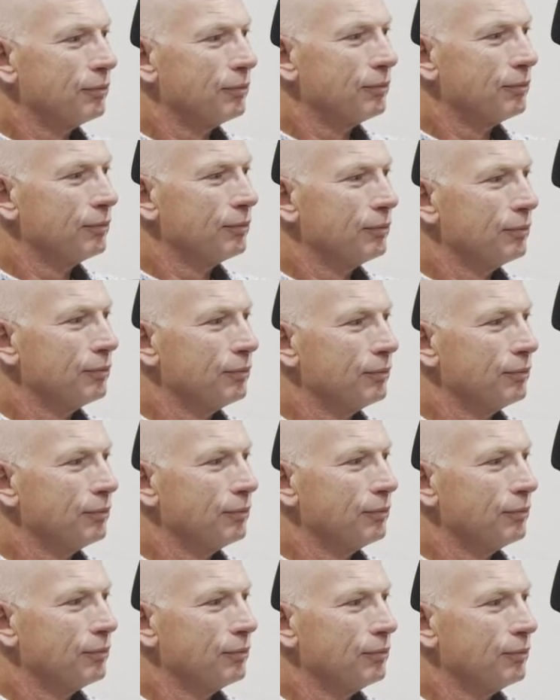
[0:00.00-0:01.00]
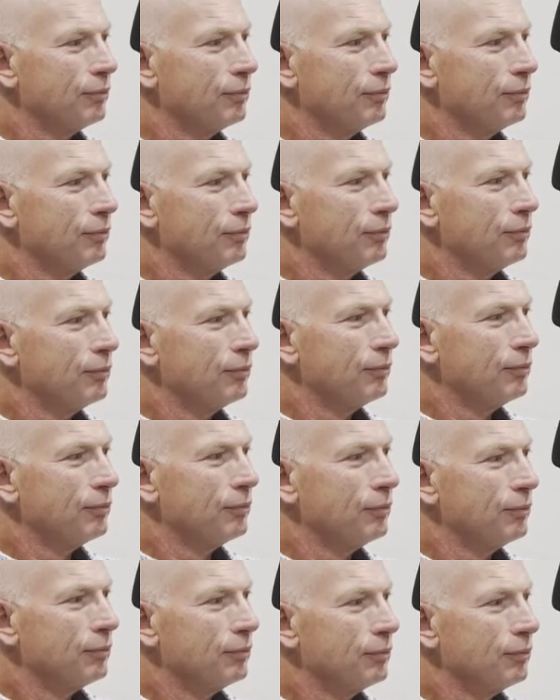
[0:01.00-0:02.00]

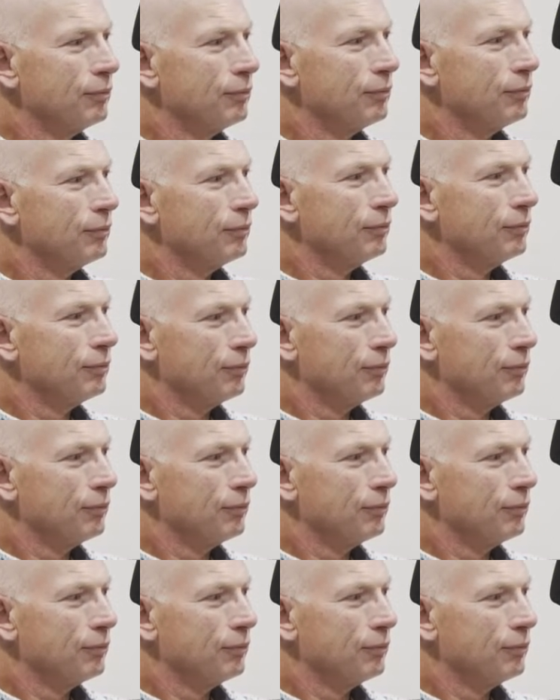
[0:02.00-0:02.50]
[no speech]